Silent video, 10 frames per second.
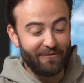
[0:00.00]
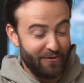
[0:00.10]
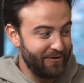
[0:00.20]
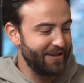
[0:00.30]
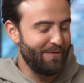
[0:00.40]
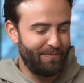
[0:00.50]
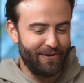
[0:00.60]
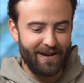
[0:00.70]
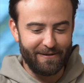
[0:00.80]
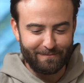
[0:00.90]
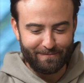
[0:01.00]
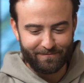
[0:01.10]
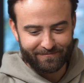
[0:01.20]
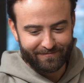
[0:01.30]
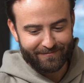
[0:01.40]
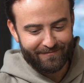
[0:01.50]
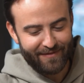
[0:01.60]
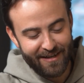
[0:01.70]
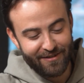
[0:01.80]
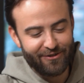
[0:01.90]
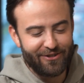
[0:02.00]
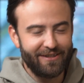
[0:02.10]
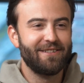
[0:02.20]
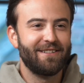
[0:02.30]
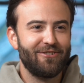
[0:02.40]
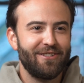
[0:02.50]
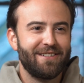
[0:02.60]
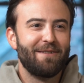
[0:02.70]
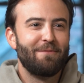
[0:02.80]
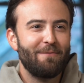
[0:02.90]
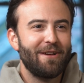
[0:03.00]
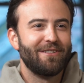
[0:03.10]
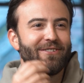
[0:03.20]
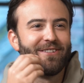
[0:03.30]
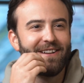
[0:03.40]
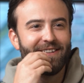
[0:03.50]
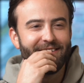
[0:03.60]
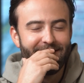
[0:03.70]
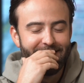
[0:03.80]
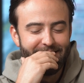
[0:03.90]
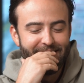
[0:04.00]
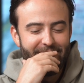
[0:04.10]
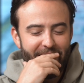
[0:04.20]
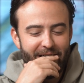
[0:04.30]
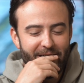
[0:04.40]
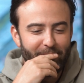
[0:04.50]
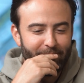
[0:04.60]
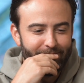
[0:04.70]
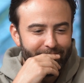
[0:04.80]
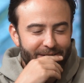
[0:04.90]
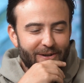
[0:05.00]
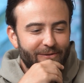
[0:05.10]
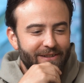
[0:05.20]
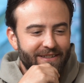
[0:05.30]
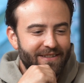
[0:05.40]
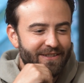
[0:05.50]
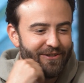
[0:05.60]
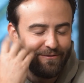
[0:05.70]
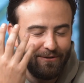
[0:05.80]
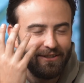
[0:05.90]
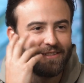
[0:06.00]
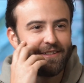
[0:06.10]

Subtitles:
well, you did reply, and so she sent me a message saying, this, you should read this